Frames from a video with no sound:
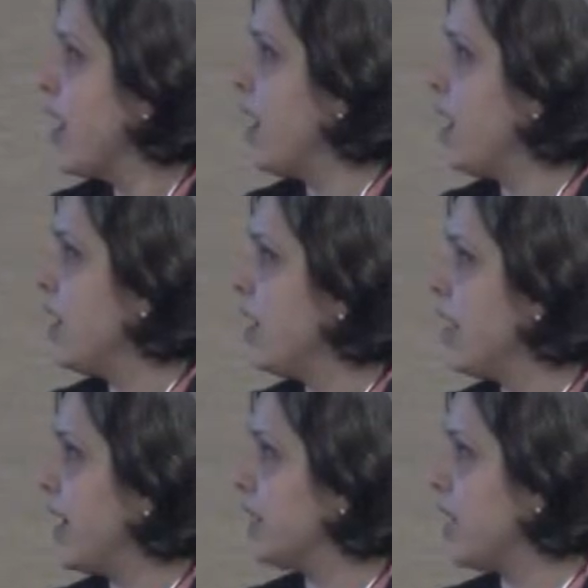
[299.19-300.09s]

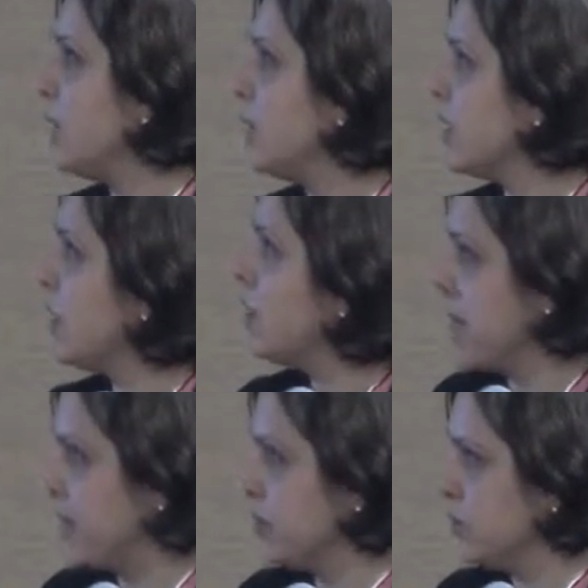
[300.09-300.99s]
and I will come
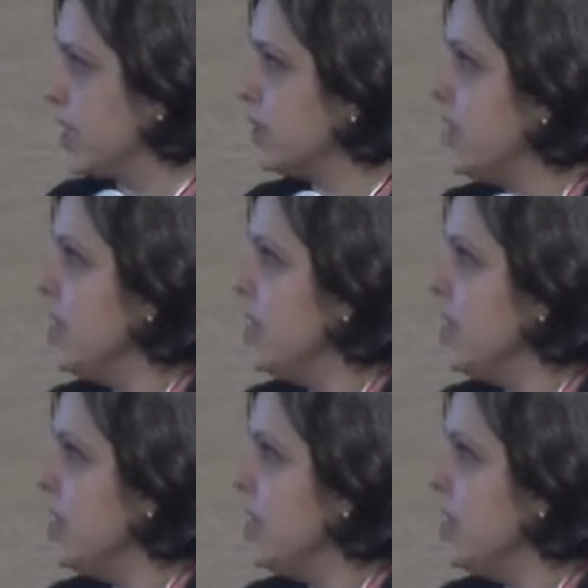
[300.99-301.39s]
back to that.